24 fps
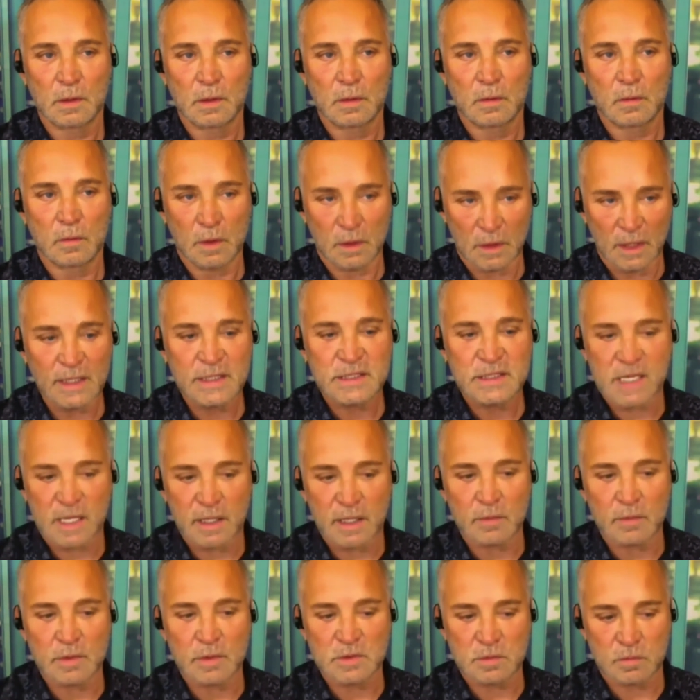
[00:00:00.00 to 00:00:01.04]
Well, like I said,
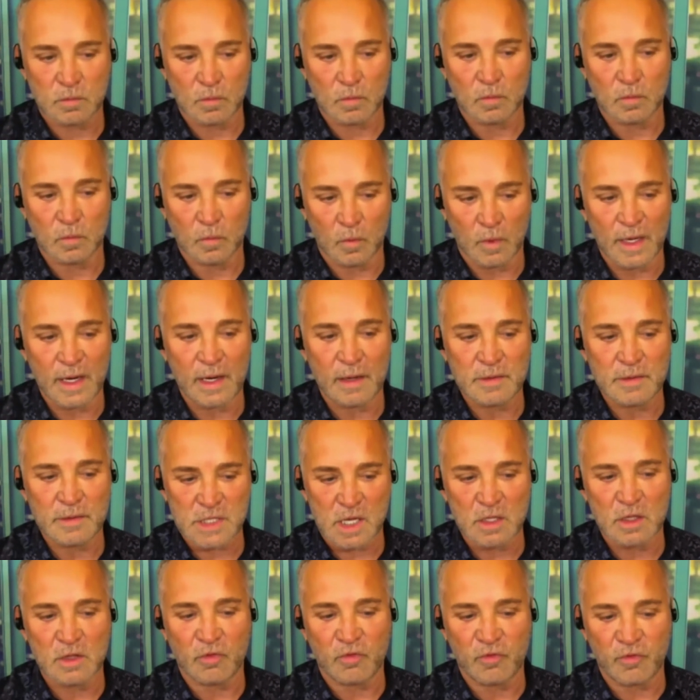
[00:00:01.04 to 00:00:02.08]
it was when I was
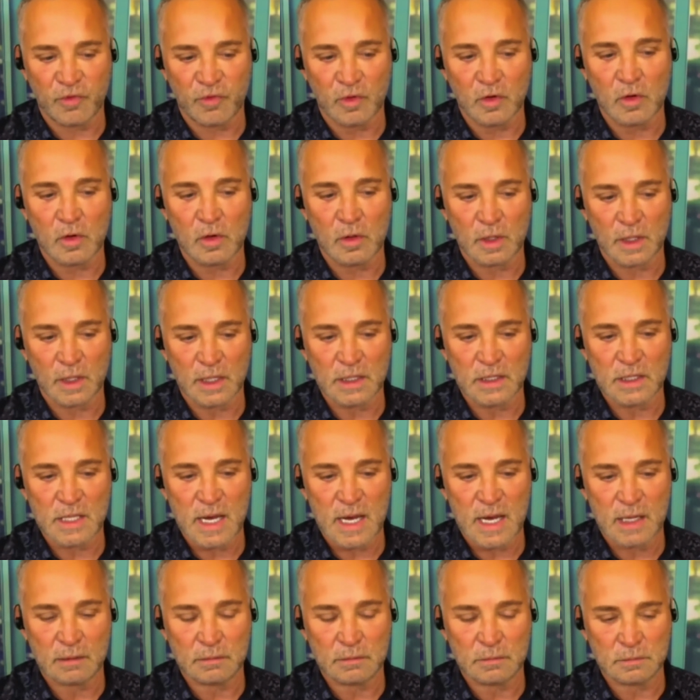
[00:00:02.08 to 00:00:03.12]
on the floor in
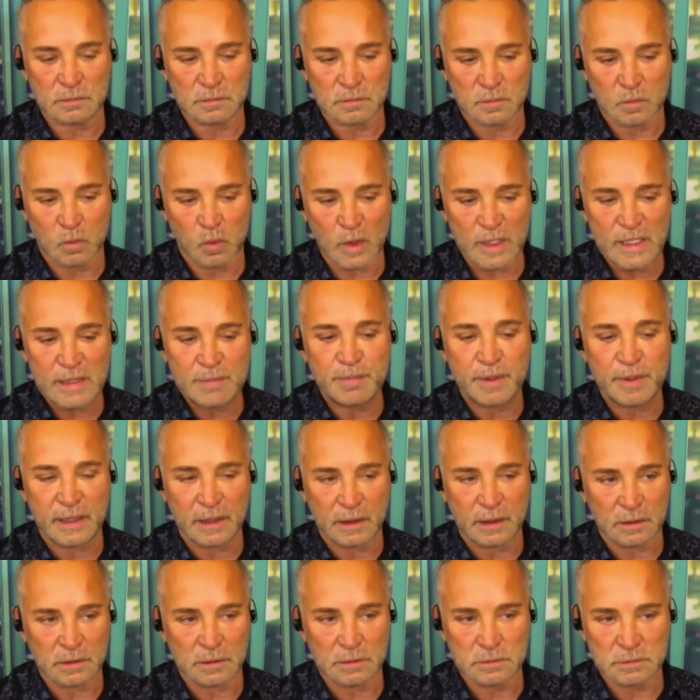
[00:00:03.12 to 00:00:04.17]
that
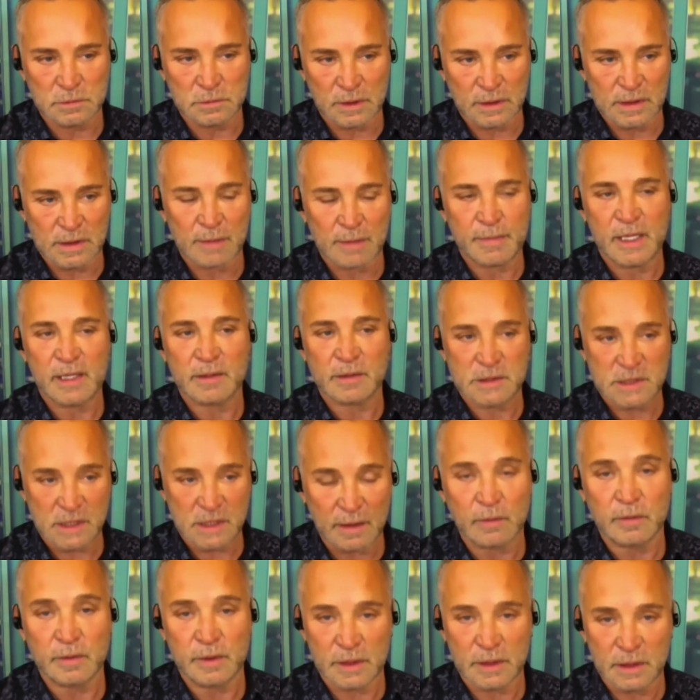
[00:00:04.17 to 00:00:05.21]
weeping. I mean, it was like,
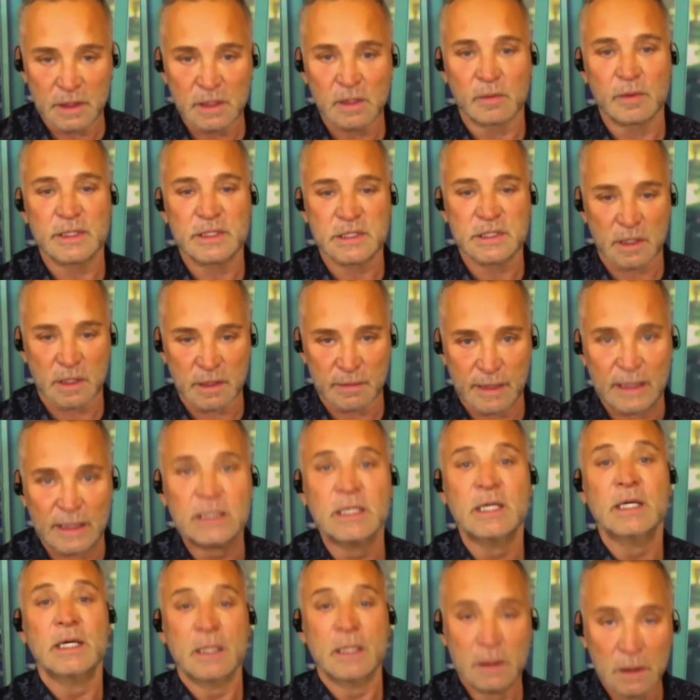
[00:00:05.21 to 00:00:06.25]
we're talking about,
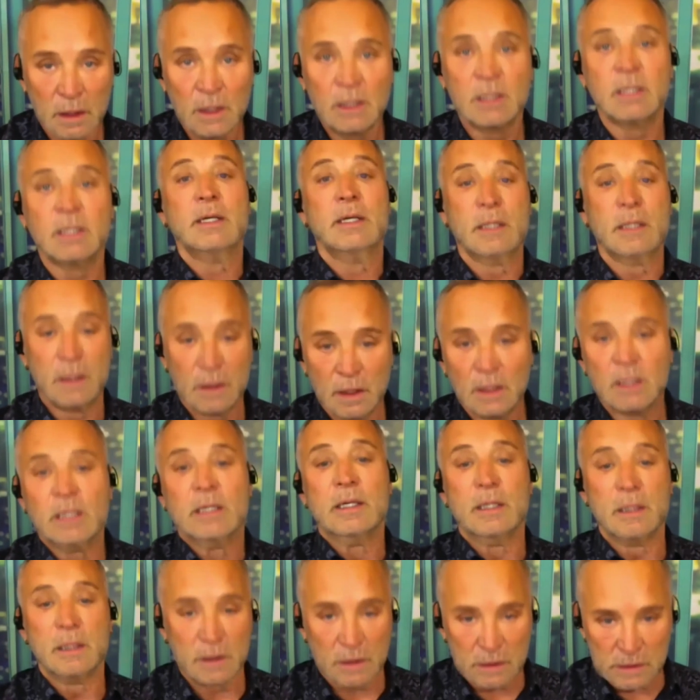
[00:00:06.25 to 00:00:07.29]

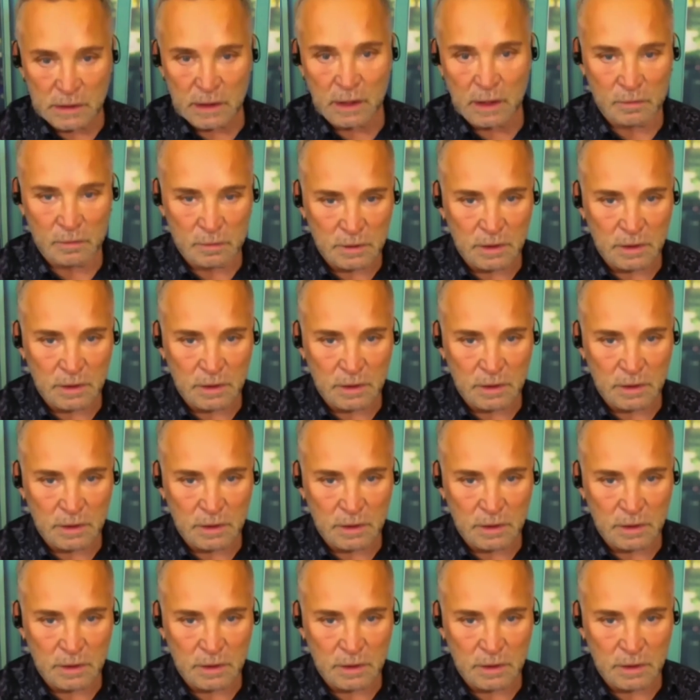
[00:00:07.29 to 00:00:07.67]
right.